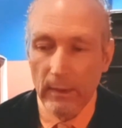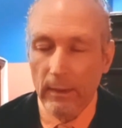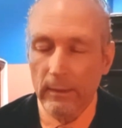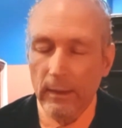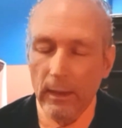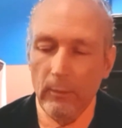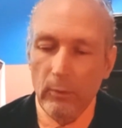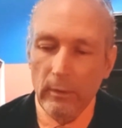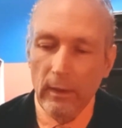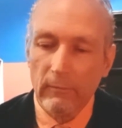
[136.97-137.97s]
they
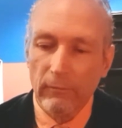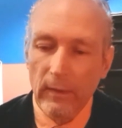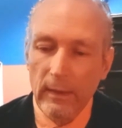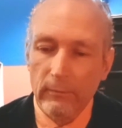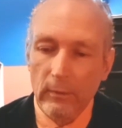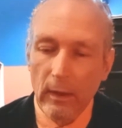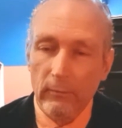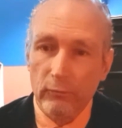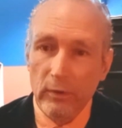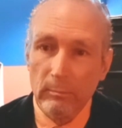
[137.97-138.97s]
were in favor
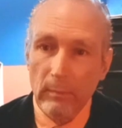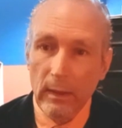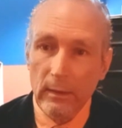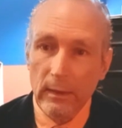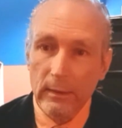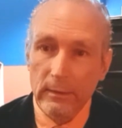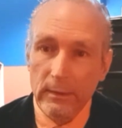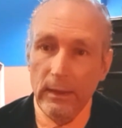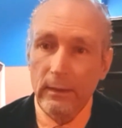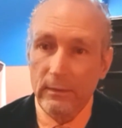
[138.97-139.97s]
of remaining
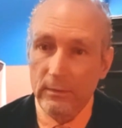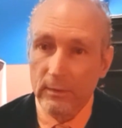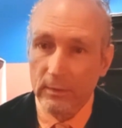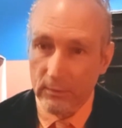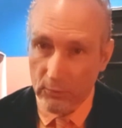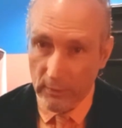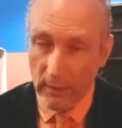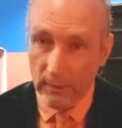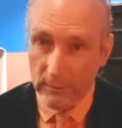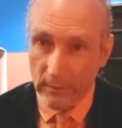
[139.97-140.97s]
linked to
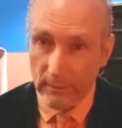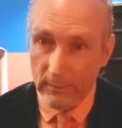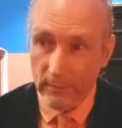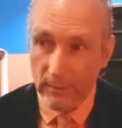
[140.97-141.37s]
England.